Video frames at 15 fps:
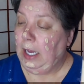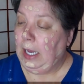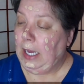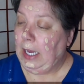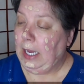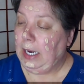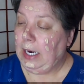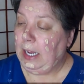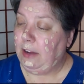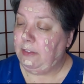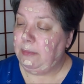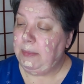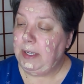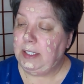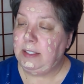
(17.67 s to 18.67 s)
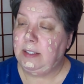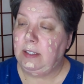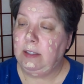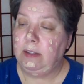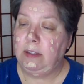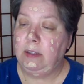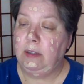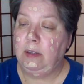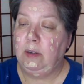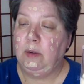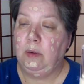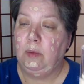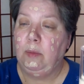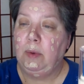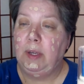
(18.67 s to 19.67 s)
and I've mixed it
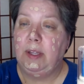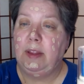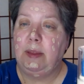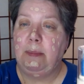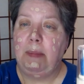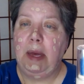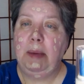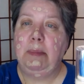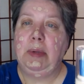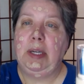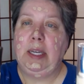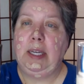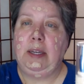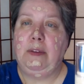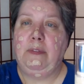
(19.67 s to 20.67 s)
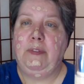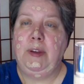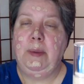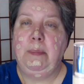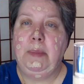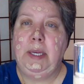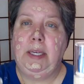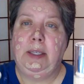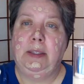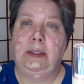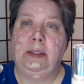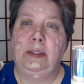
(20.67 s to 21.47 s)
with the Maybelline Fit Me